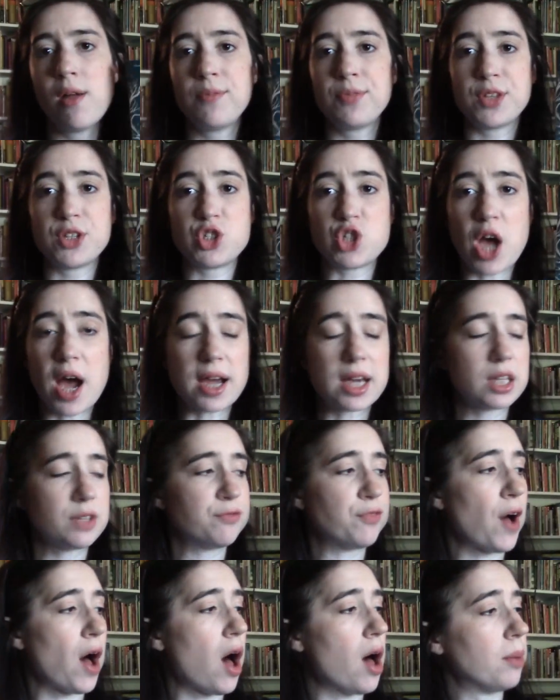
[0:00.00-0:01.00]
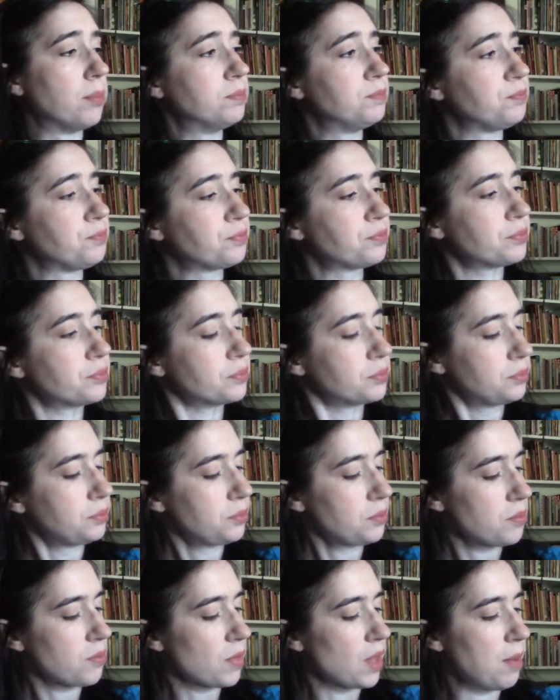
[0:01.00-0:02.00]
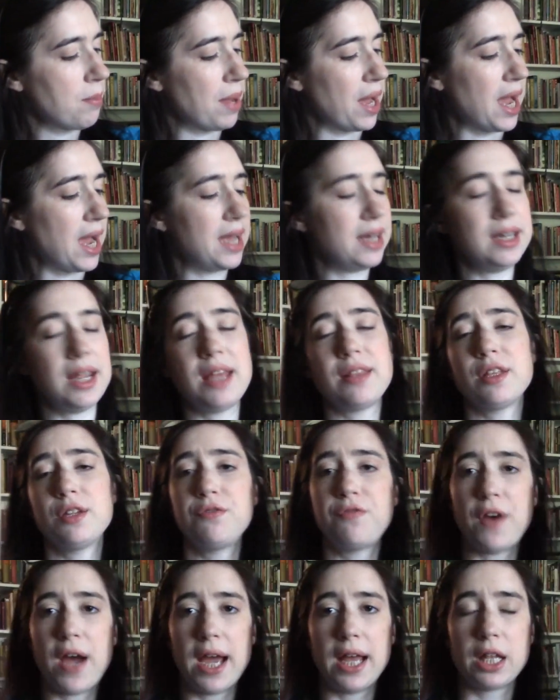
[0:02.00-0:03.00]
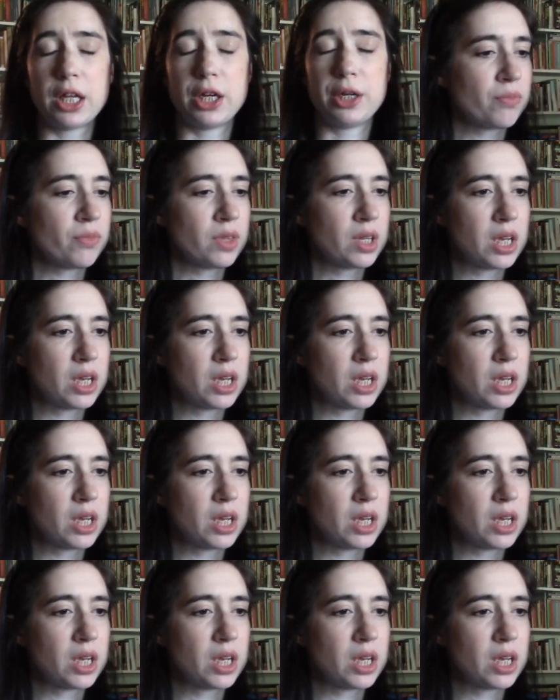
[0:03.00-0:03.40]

The Shock of the Fall by Nathan Filer.